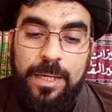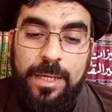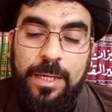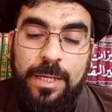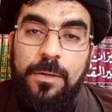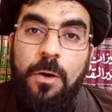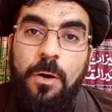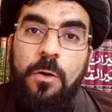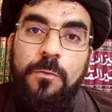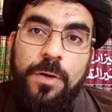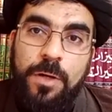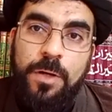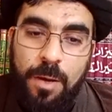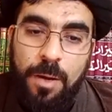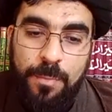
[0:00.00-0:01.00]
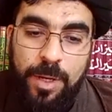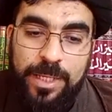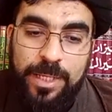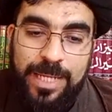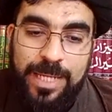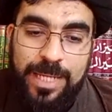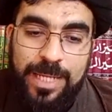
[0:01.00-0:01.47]
can overcome my
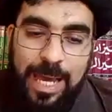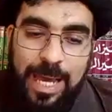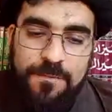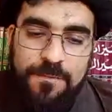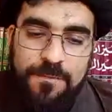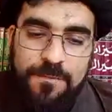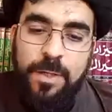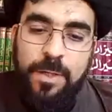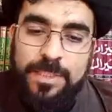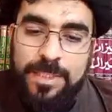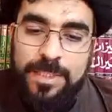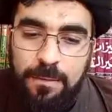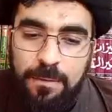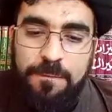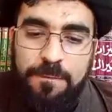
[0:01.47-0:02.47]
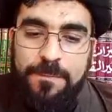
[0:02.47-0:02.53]
nafs myself,